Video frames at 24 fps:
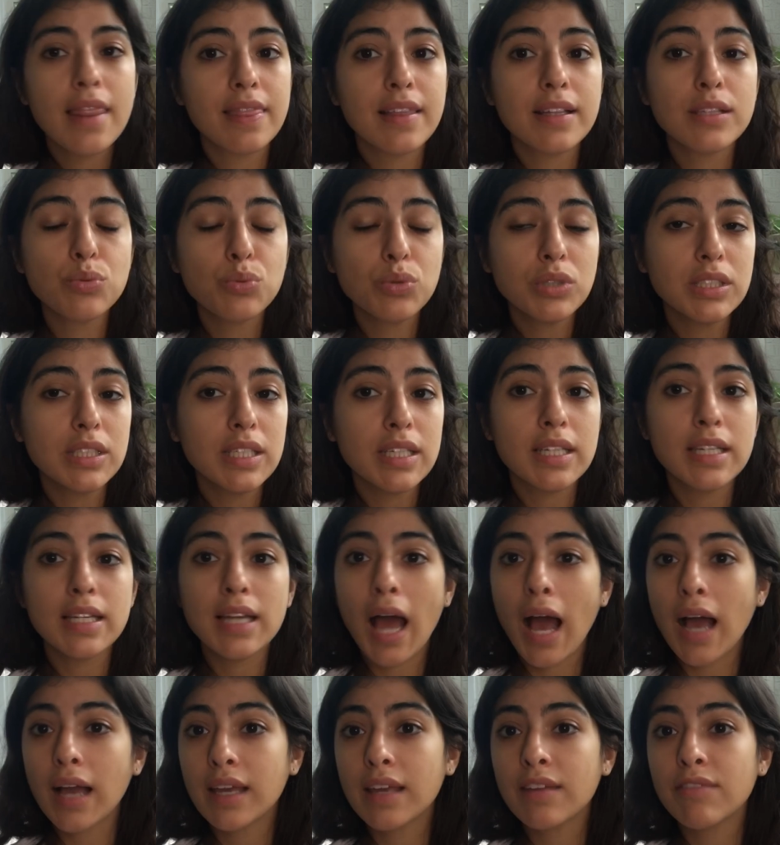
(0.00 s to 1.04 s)
This one did
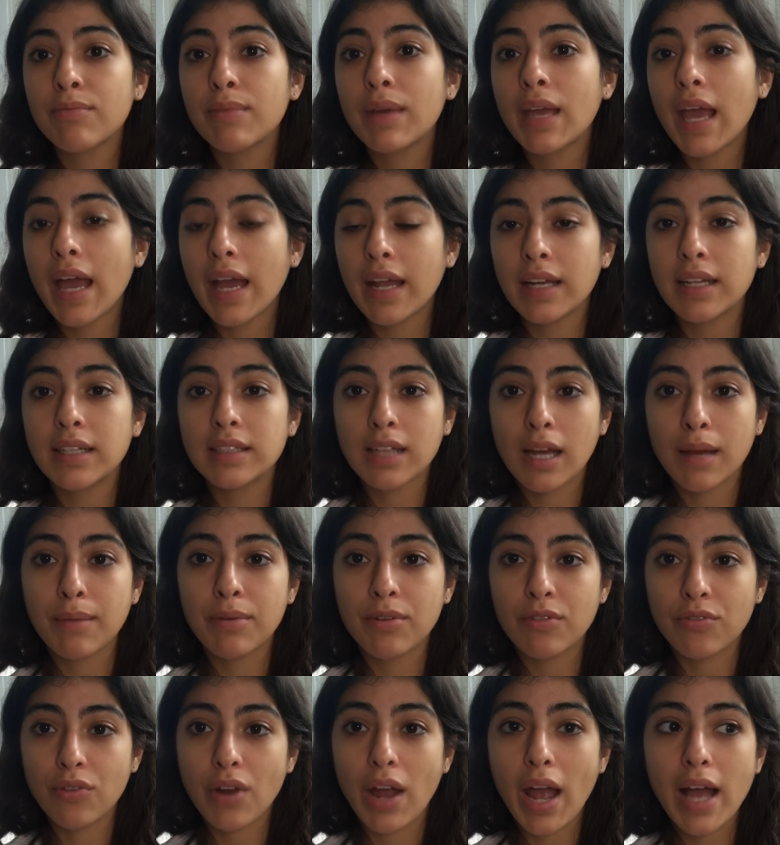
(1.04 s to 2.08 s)
not give me any type
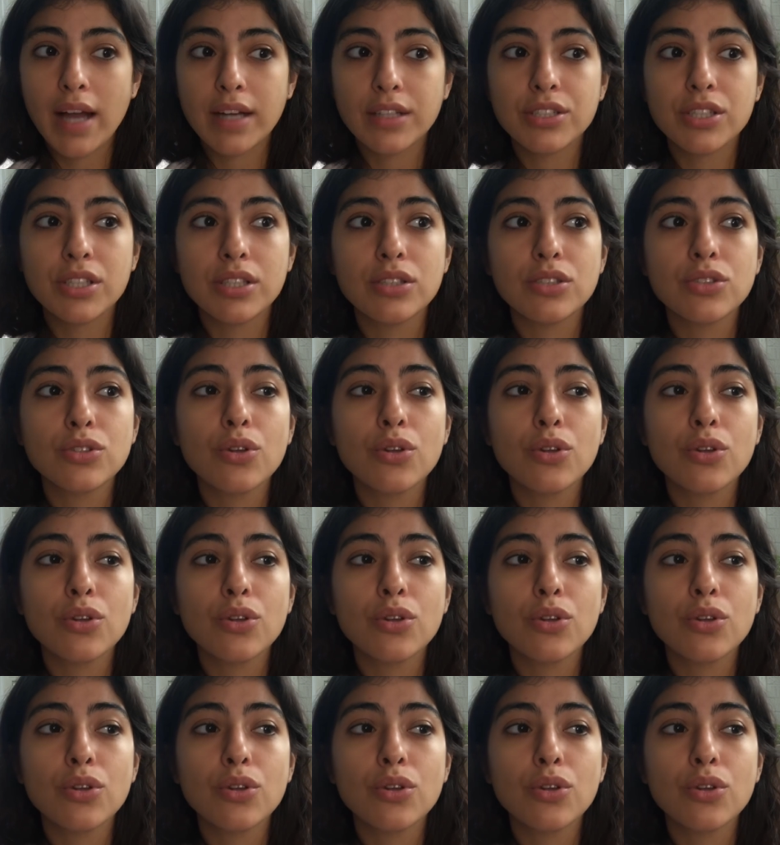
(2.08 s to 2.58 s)
of reaction.